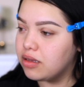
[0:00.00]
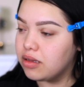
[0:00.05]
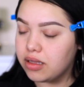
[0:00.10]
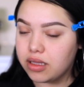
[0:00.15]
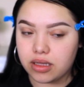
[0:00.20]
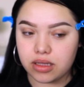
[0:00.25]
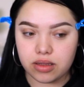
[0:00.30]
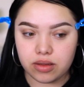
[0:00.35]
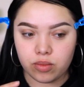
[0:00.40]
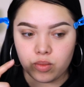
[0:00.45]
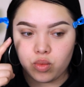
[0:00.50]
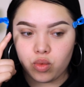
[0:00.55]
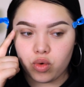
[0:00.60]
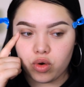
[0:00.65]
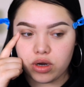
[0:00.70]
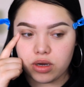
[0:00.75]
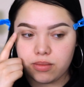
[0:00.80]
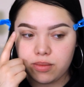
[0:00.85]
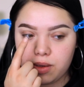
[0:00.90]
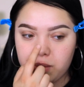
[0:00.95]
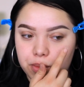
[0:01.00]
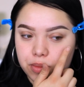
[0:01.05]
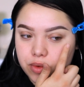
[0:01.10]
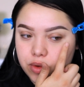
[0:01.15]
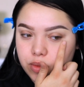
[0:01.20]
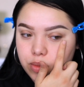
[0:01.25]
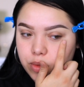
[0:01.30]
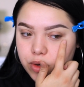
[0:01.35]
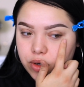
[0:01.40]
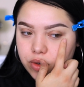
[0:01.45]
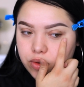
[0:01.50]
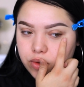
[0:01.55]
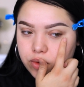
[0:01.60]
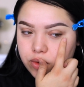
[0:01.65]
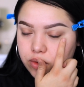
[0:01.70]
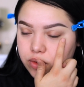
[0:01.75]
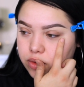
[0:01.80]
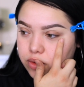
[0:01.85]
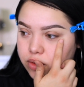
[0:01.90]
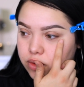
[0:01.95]
Like warm and more
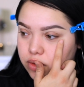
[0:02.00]
cool.